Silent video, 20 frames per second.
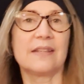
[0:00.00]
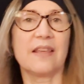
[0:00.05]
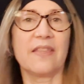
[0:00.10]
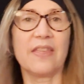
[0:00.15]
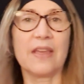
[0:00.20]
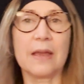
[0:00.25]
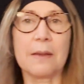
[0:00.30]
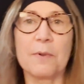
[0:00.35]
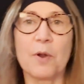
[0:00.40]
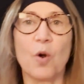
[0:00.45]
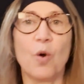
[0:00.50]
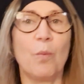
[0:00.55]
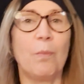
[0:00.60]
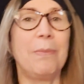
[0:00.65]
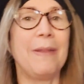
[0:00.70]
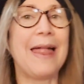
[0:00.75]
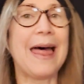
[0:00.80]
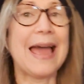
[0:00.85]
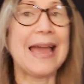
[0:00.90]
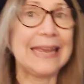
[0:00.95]
I think I'm going
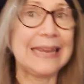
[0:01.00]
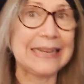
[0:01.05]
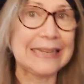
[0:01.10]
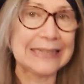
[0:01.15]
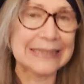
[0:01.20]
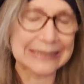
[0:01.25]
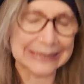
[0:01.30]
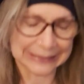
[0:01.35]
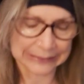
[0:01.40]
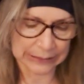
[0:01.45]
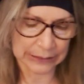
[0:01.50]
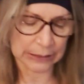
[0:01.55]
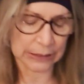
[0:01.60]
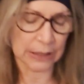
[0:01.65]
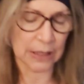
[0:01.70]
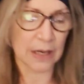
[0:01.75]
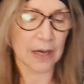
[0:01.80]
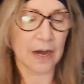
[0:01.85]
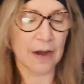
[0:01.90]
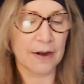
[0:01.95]
blind.
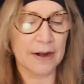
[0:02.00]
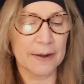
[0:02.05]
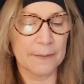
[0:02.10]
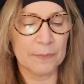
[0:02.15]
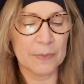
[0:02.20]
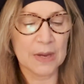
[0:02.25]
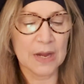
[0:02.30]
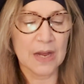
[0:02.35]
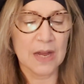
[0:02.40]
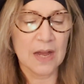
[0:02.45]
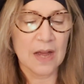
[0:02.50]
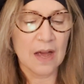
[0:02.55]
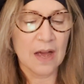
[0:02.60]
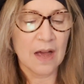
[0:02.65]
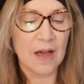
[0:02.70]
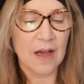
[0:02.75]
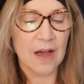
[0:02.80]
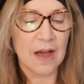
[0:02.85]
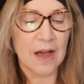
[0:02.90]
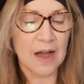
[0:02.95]
All right.
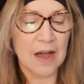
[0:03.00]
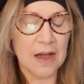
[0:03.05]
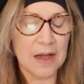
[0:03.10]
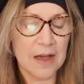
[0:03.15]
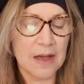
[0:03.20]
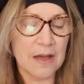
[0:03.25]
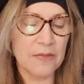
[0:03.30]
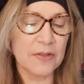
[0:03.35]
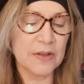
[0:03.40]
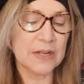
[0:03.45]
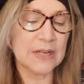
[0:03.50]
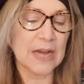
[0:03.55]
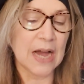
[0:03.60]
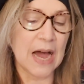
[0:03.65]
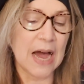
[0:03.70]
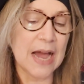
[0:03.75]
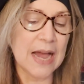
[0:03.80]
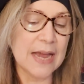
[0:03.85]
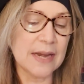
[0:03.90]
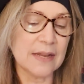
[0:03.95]
The
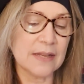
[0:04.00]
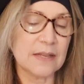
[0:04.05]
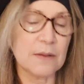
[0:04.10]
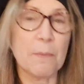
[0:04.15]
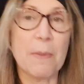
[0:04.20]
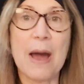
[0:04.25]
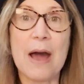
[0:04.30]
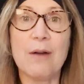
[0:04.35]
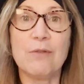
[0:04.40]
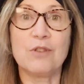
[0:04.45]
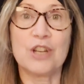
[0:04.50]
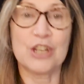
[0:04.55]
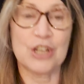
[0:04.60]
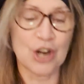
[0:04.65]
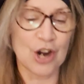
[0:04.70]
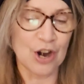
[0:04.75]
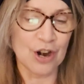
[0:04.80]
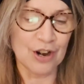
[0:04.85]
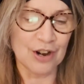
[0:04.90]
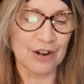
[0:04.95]
tide is about to
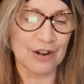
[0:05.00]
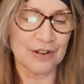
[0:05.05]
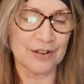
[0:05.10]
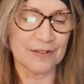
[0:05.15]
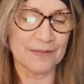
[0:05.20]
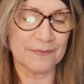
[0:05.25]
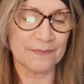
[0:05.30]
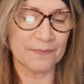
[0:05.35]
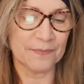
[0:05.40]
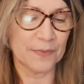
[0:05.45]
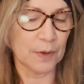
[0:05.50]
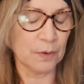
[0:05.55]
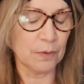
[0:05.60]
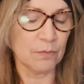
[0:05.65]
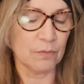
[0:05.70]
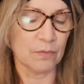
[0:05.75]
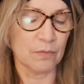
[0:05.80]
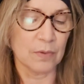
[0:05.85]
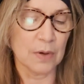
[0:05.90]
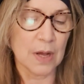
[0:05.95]
turn.
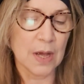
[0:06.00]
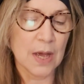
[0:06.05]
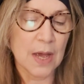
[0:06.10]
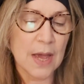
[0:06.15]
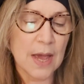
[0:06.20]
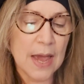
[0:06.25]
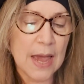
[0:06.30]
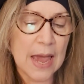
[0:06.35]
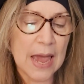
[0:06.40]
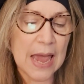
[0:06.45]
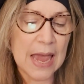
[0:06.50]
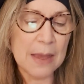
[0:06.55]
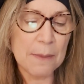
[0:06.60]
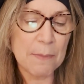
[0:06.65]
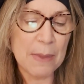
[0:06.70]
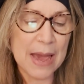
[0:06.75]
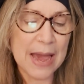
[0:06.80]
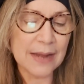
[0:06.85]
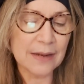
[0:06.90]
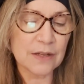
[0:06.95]
Ooh. A
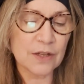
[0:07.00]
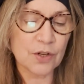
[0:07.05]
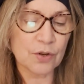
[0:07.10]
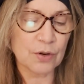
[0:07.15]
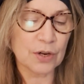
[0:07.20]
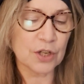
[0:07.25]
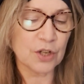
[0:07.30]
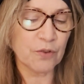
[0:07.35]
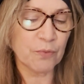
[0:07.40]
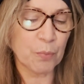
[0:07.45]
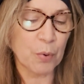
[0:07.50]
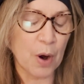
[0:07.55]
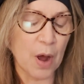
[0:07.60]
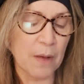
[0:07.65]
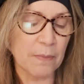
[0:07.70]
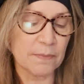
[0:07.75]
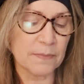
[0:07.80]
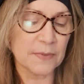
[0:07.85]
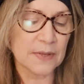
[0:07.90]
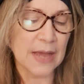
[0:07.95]
bad stretch of
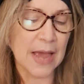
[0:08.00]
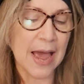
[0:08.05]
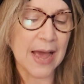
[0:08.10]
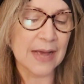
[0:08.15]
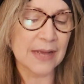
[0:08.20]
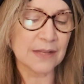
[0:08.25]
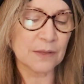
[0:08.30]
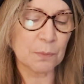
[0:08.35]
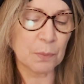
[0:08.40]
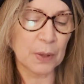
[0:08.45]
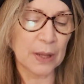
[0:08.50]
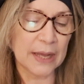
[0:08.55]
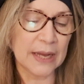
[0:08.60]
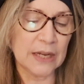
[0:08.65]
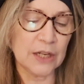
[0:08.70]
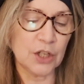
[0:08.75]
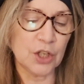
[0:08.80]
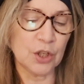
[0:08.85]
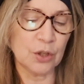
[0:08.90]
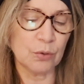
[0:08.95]
problems has
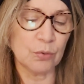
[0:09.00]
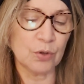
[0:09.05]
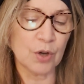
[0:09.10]
plagued you.